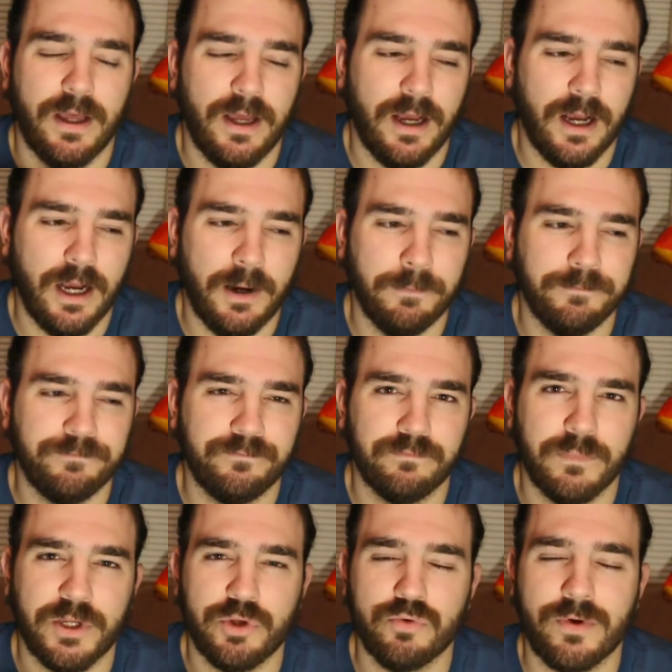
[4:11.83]

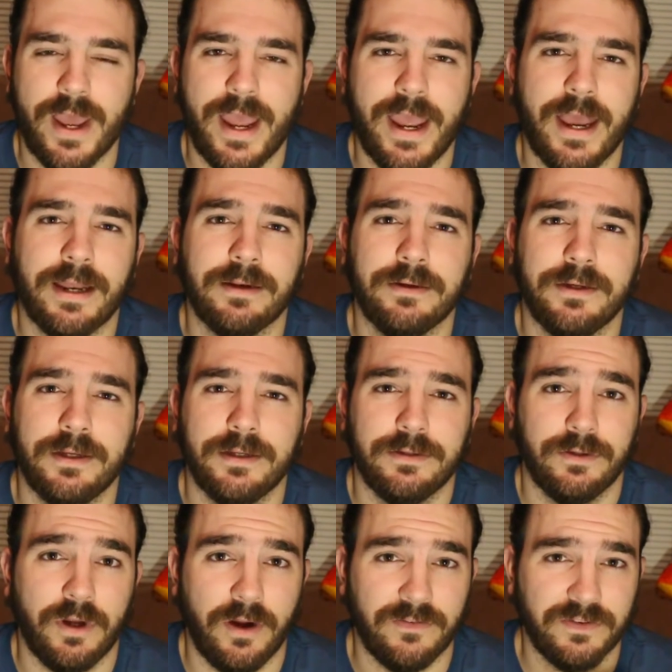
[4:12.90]
but you can
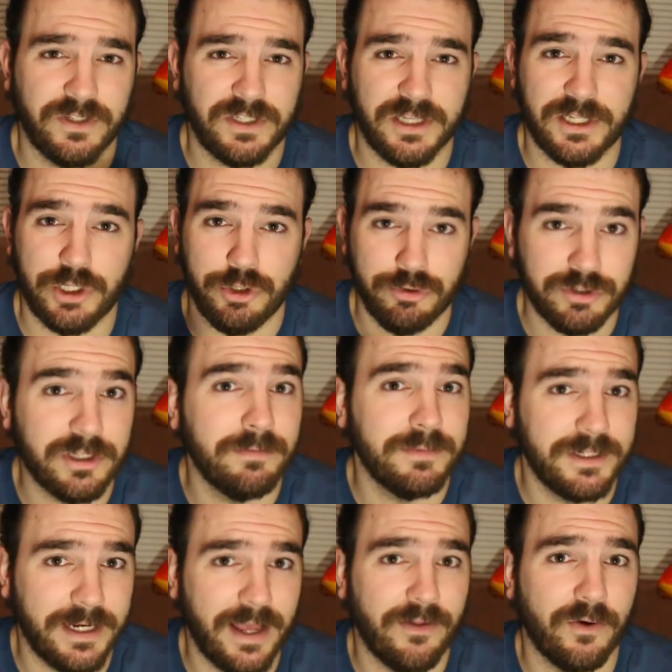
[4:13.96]
obviously use them
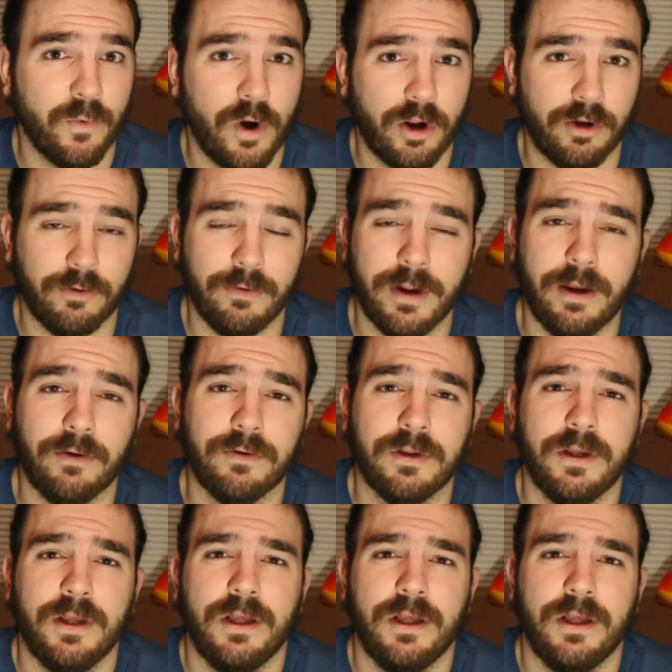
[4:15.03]
together walking around,